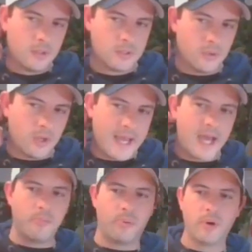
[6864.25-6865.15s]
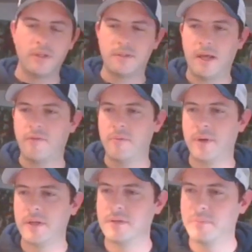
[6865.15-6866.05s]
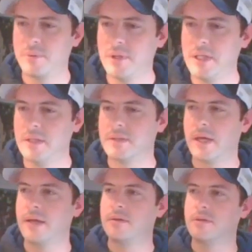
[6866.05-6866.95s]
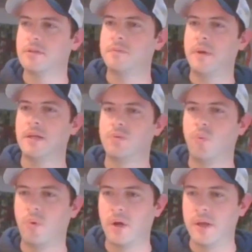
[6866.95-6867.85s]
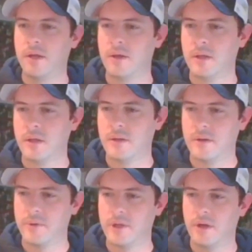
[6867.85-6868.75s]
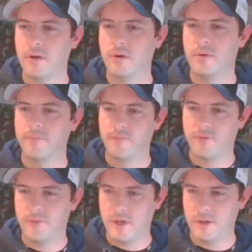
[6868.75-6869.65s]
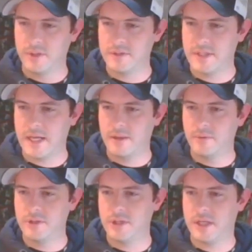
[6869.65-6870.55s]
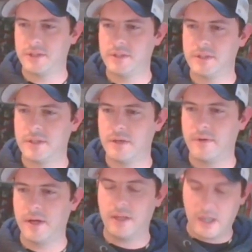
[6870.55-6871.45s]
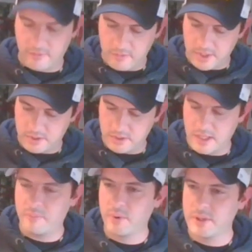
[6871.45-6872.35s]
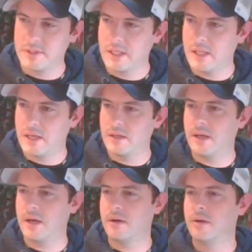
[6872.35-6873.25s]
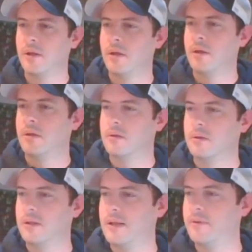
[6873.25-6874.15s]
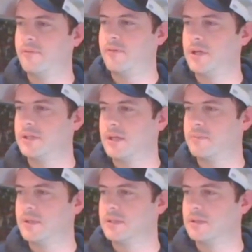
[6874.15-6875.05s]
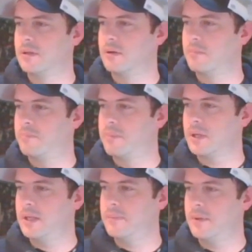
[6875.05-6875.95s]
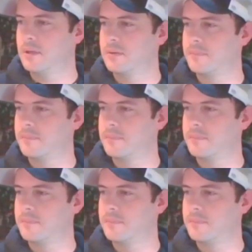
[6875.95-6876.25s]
So we'll add points to everybody. So please enter space 1. There we go. Follow exactly what Josh just did right there. Everybody should have points to get in now. Let me finish up this little bookkeeping.